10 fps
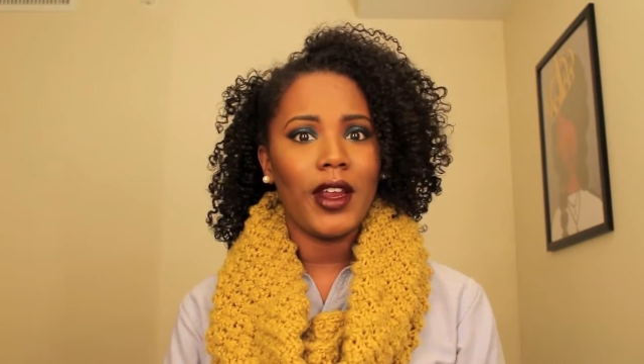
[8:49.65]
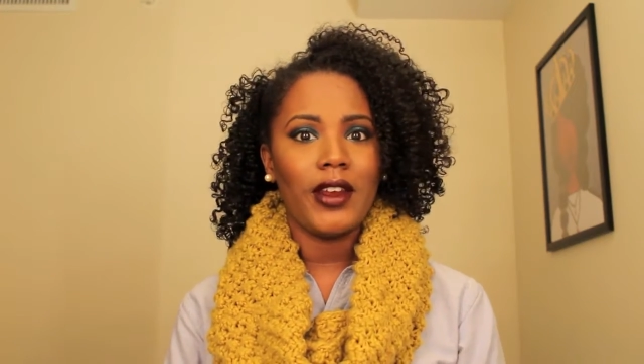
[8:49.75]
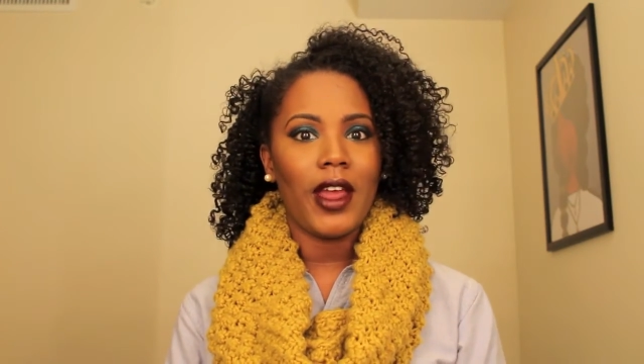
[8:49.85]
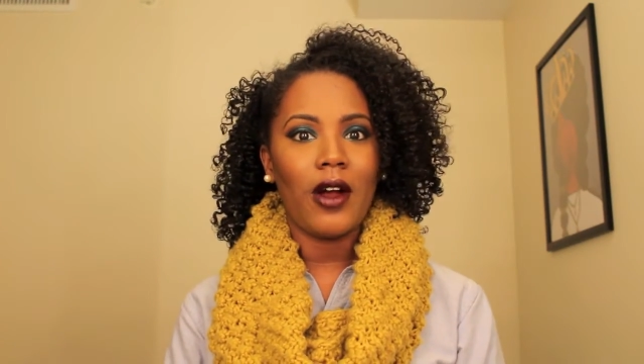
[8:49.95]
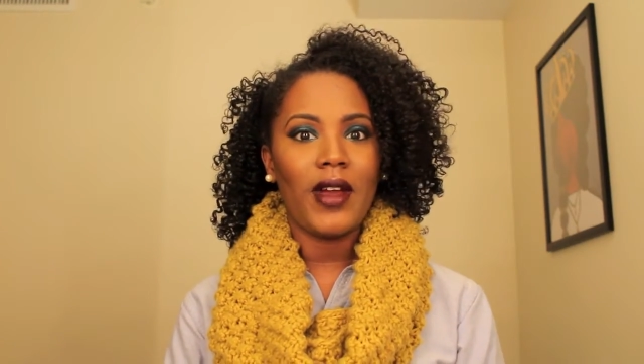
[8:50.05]
you
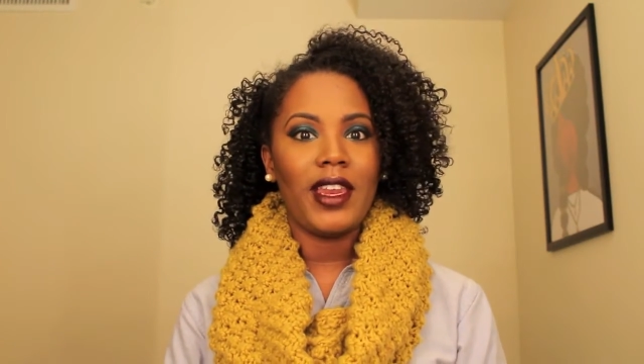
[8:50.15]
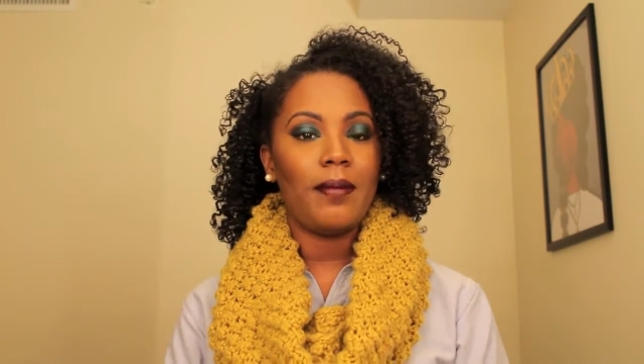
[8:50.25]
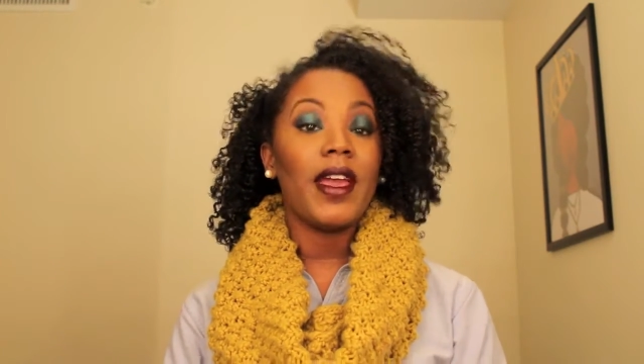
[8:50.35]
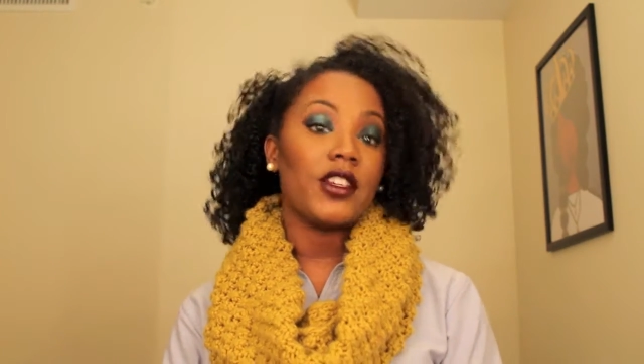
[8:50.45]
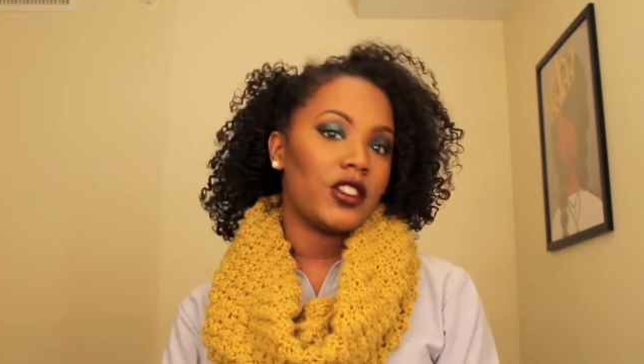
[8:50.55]
know, any
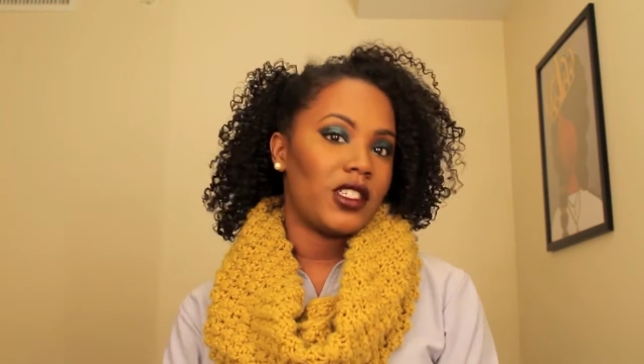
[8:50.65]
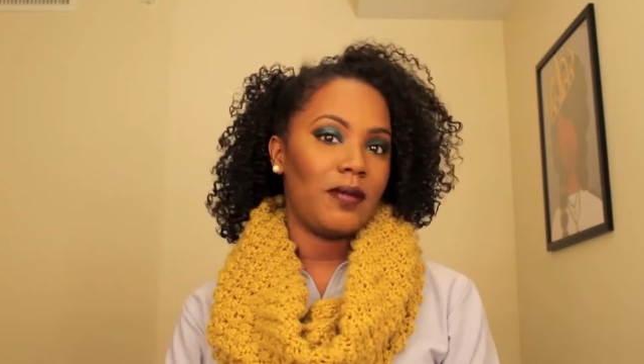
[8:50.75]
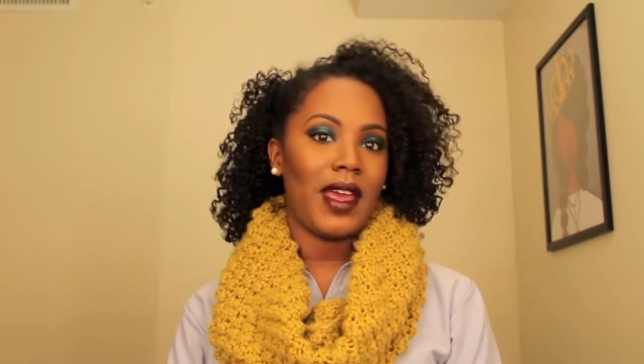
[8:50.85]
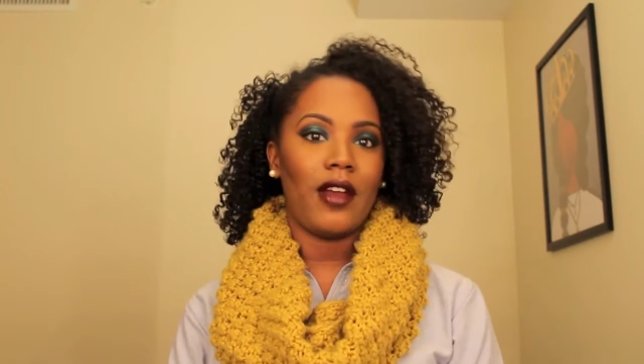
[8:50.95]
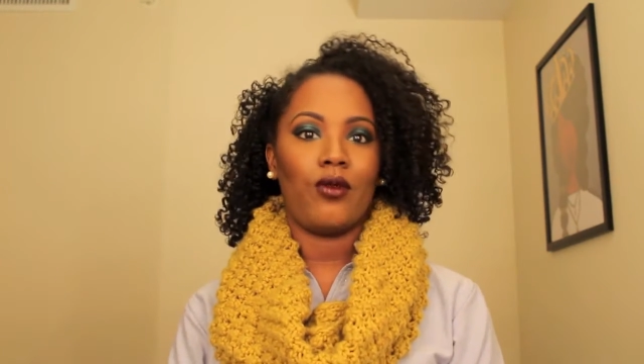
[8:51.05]
pictures she
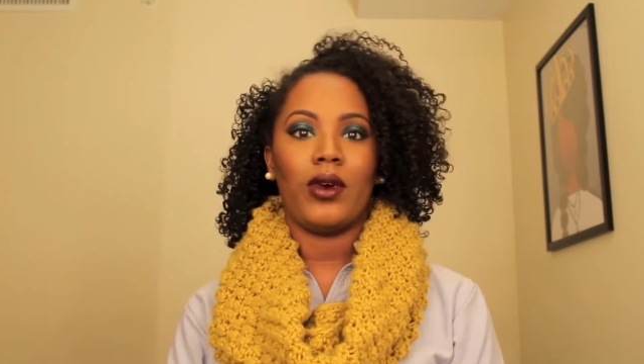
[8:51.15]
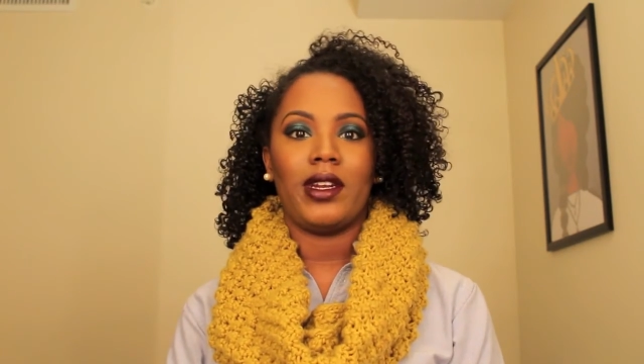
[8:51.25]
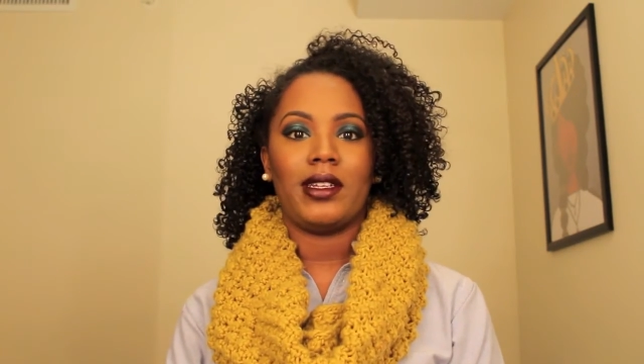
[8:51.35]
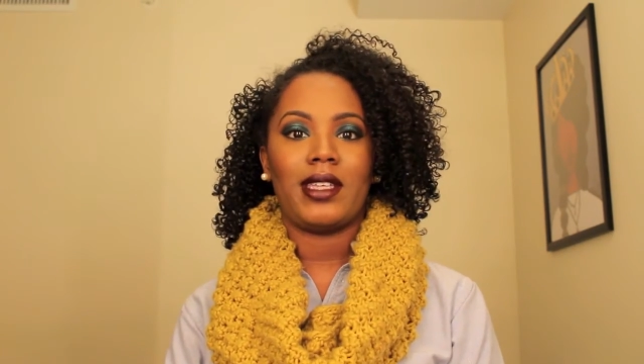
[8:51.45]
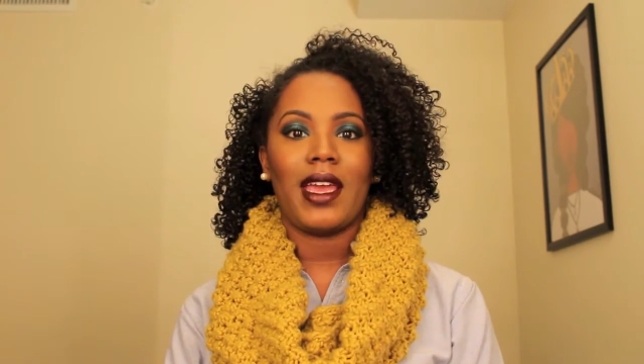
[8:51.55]
may have
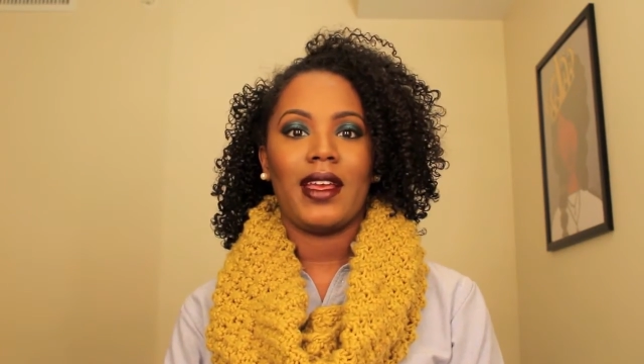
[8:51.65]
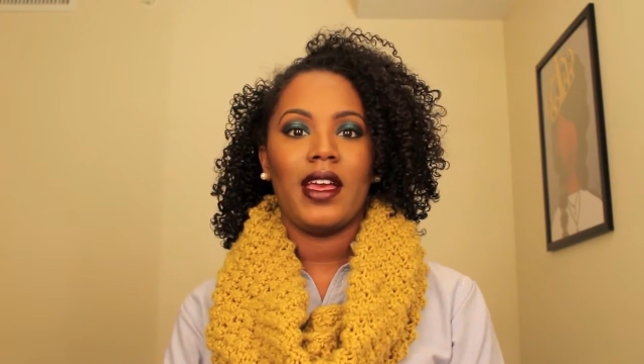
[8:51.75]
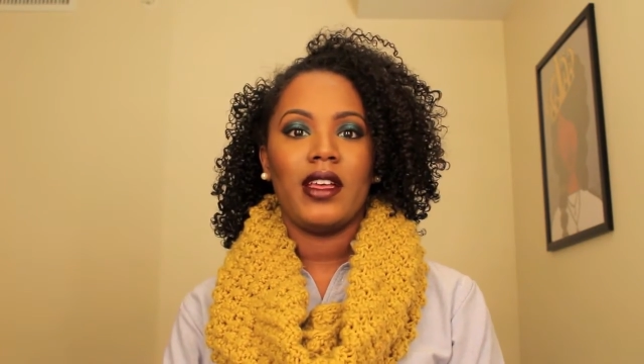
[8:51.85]
wanted to take.